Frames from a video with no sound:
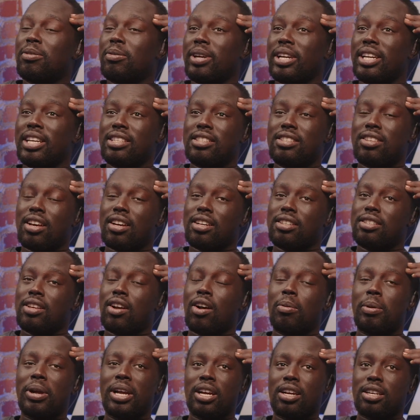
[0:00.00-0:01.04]
the Wicked songs.
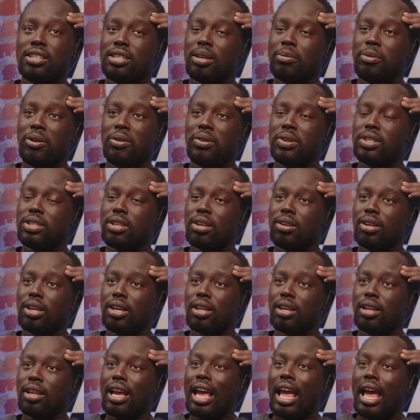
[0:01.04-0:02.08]
Oh my gosh, that movie is so good.
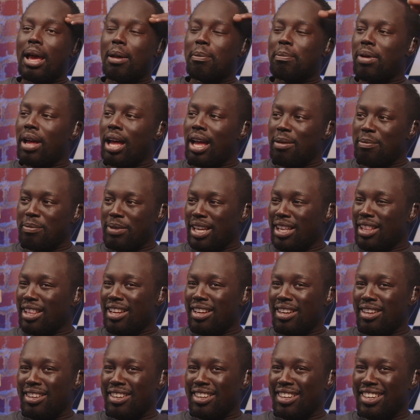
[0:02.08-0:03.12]

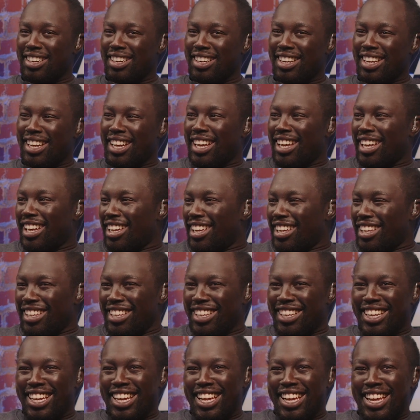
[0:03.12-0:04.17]
Popular.
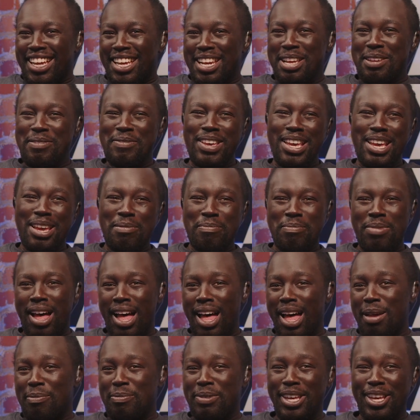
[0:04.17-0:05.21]
You're gonna be
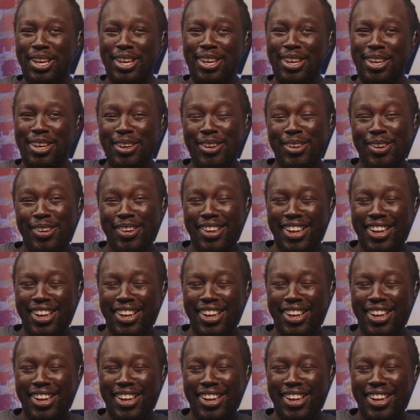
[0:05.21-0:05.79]
popular.